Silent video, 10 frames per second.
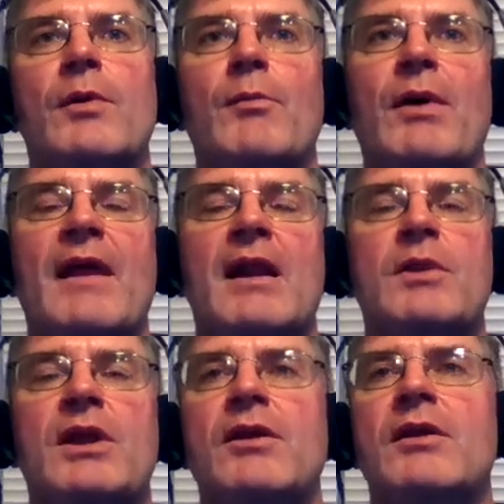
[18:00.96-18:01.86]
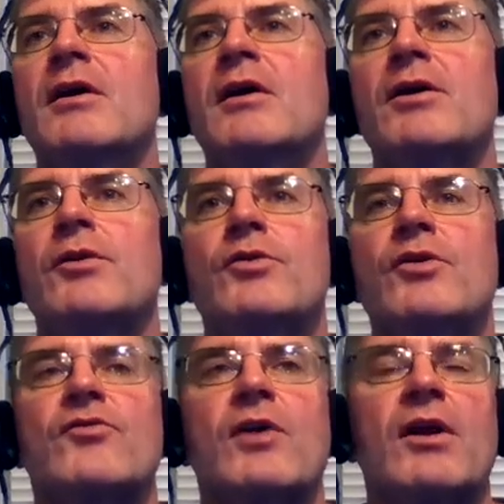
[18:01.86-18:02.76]
By that I mean, you
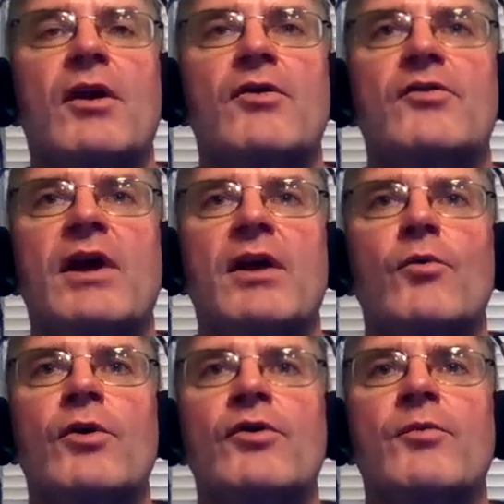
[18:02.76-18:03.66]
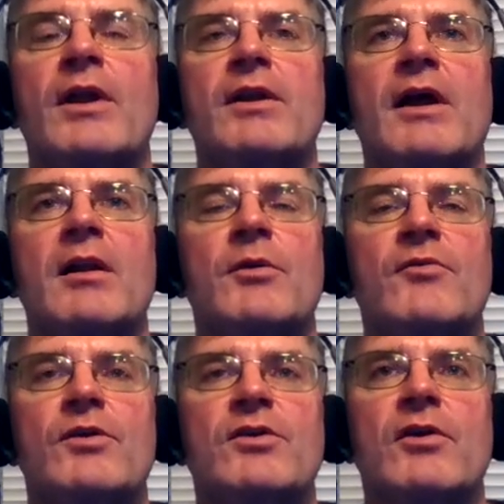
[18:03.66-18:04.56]
just try to understand words by the
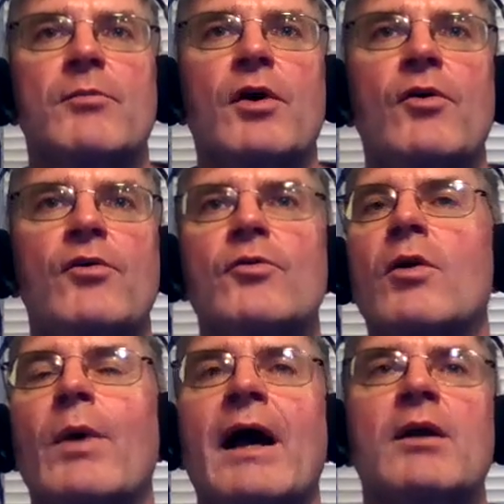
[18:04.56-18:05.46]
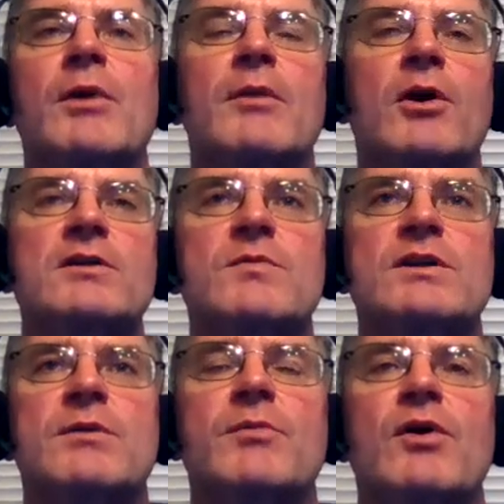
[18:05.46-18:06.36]
elements of which they're composed, or a wagon by the parts of which
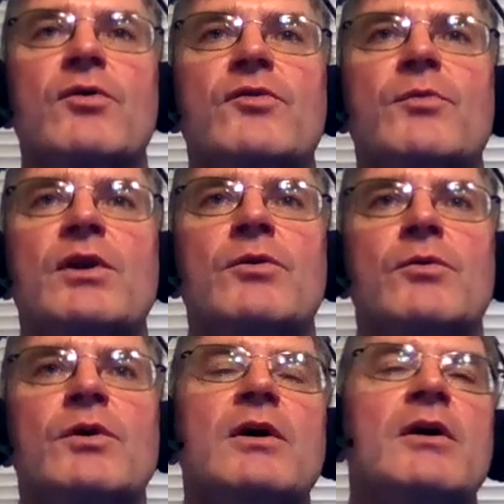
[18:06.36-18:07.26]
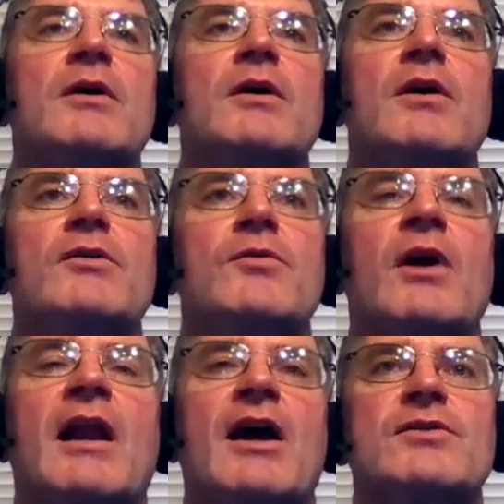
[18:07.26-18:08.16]
it's composed, but you do
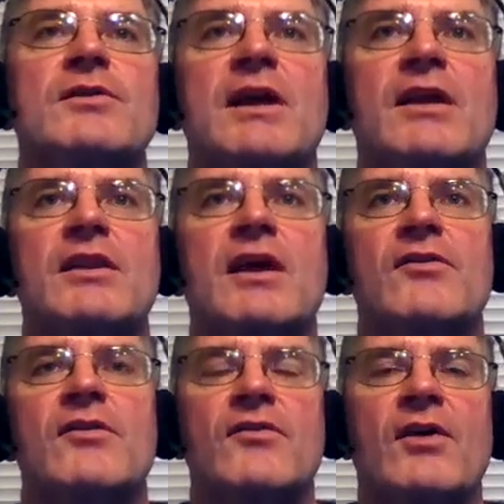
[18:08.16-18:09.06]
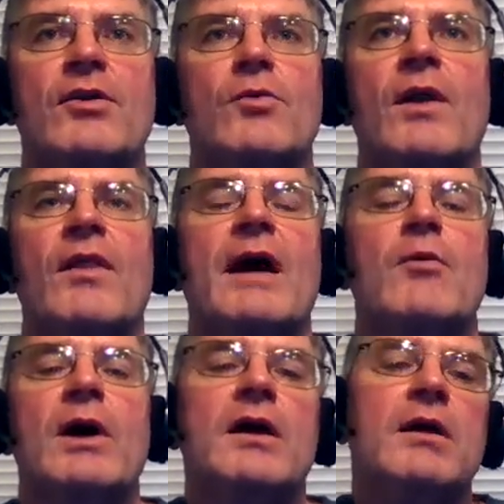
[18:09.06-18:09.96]
not actually get the essence of either one
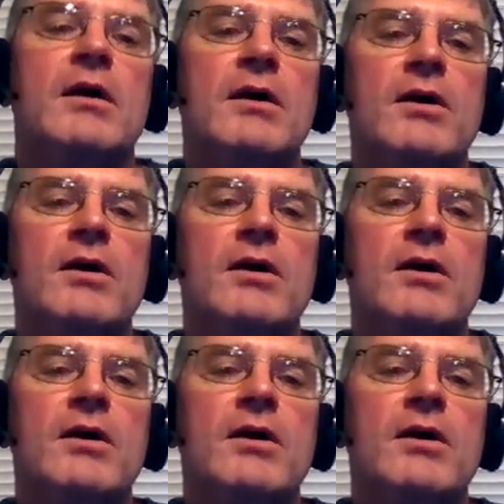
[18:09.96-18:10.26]
that way.